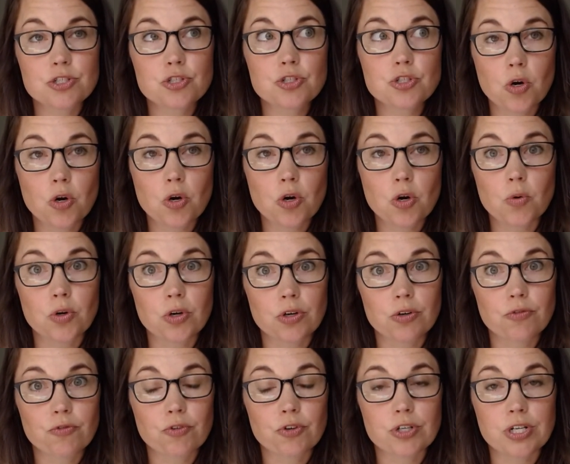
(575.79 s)
so
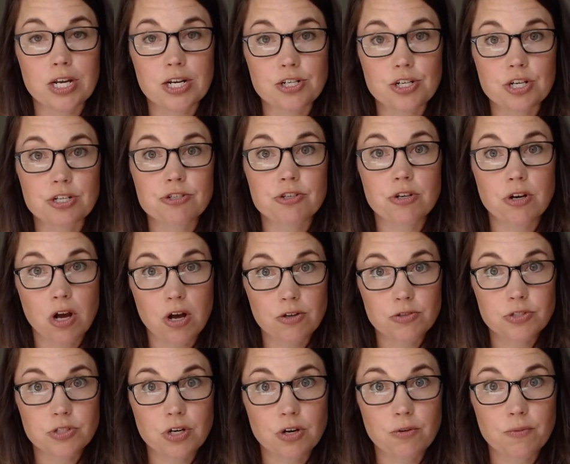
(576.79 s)
good for digestion
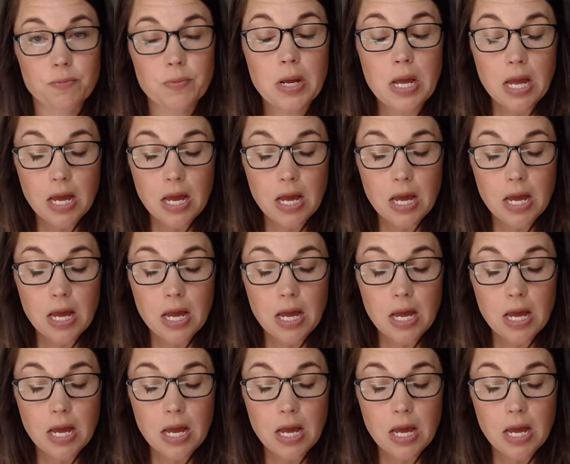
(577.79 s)
also,